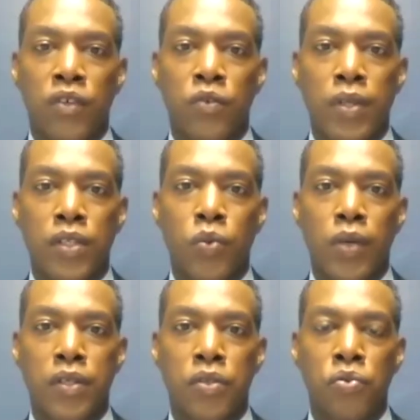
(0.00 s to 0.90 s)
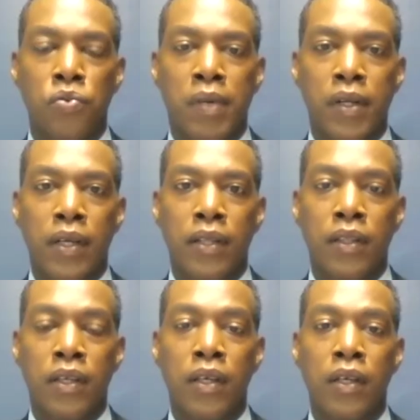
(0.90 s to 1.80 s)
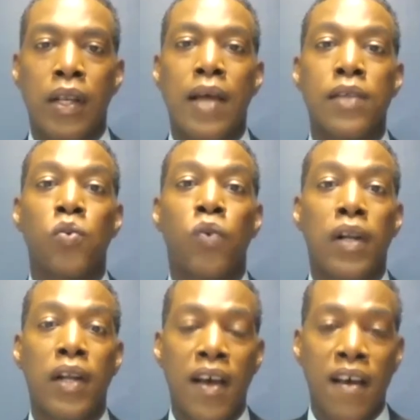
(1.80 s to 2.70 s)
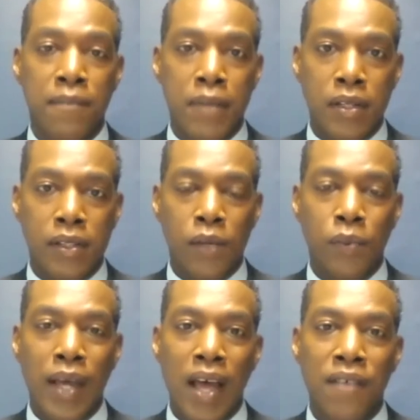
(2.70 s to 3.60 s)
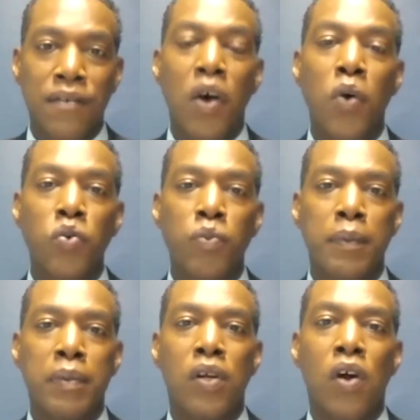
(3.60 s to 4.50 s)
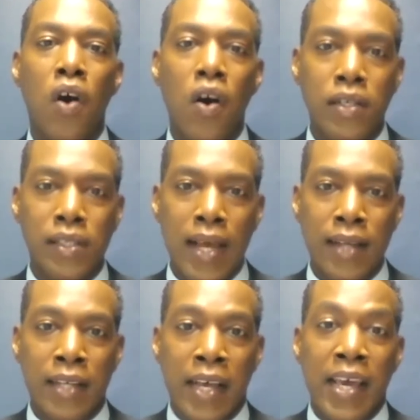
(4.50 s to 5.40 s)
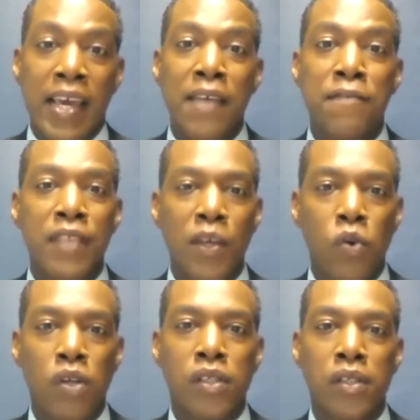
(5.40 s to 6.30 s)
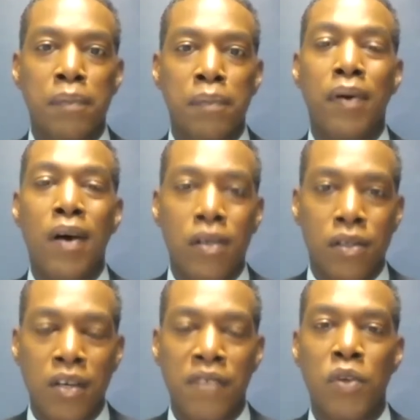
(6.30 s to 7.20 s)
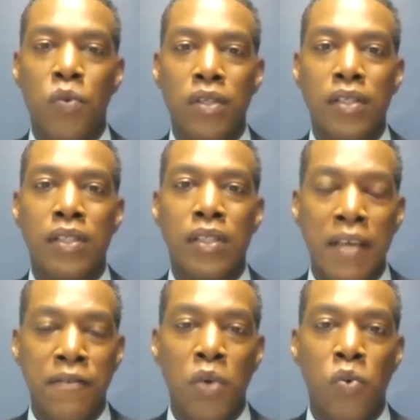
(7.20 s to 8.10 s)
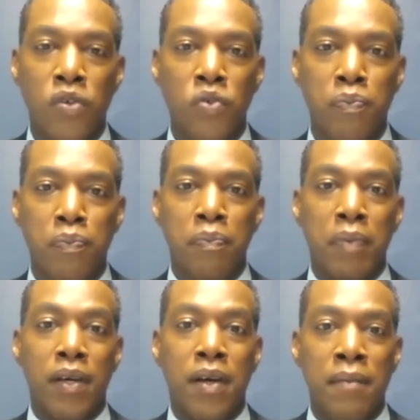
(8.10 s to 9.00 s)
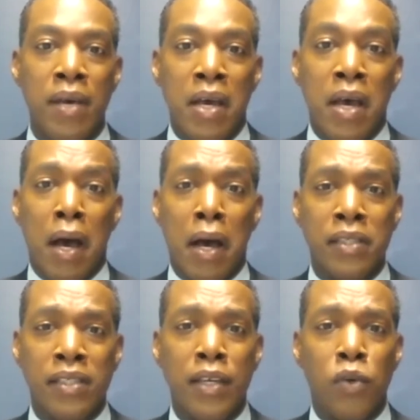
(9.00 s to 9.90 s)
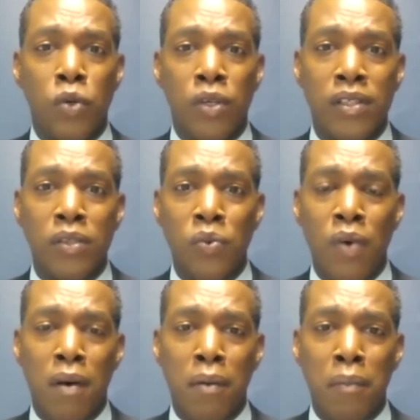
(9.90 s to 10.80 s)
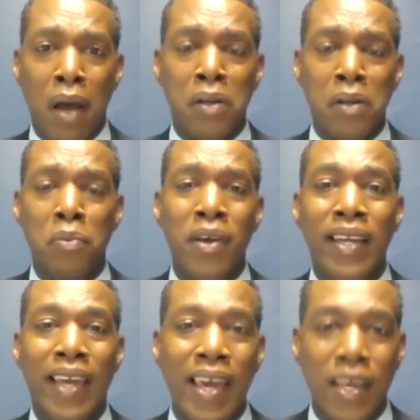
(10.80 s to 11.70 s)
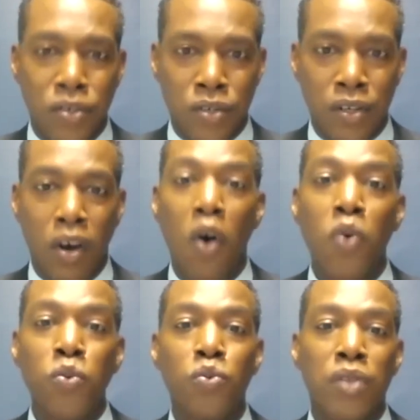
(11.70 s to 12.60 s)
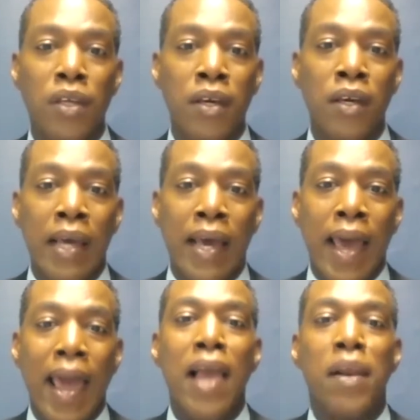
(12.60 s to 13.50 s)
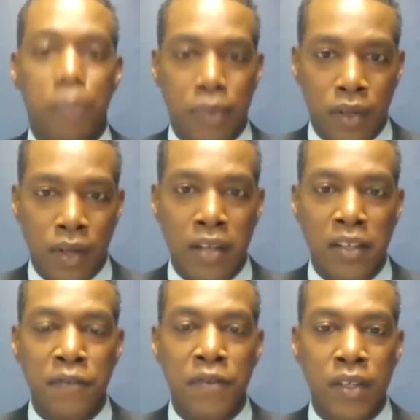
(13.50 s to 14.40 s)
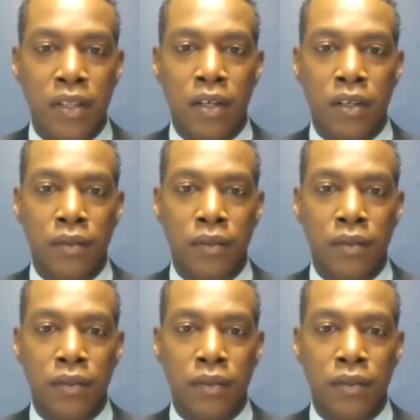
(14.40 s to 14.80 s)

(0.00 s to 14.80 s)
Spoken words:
of 2022, but in the last 1.5 minutes that we have, how do people contact if they want to partner, if they want to become stakeholders who are a little more engaged? How do they help a little further?